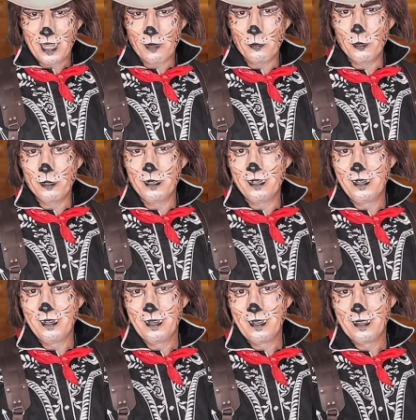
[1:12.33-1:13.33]
That wouldn't
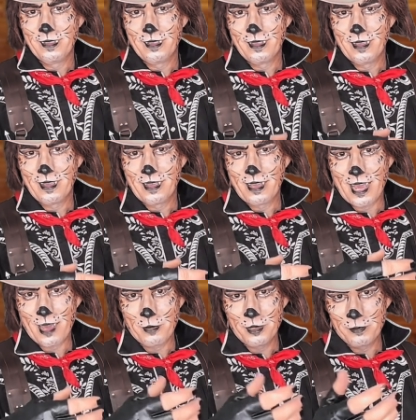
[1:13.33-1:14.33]

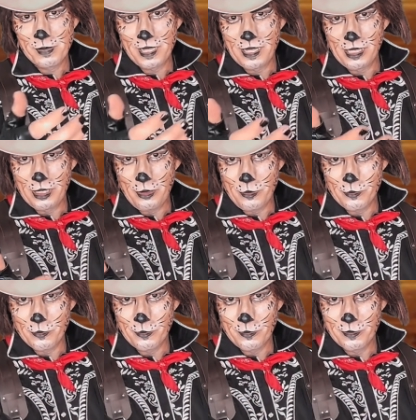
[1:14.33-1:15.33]
happen to be
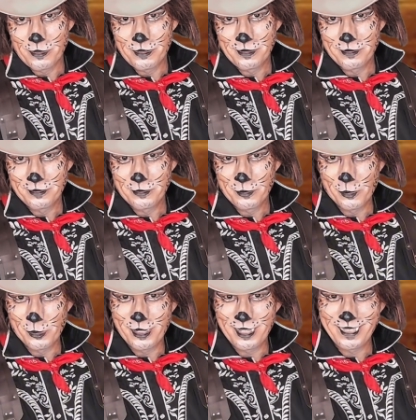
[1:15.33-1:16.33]
you,
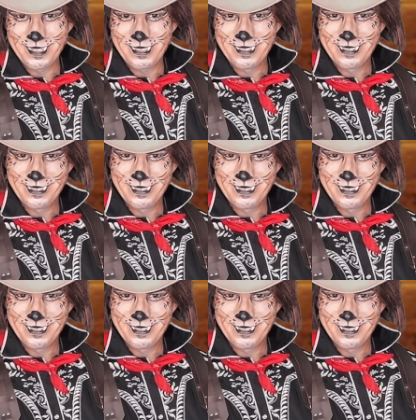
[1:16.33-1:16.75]
would it?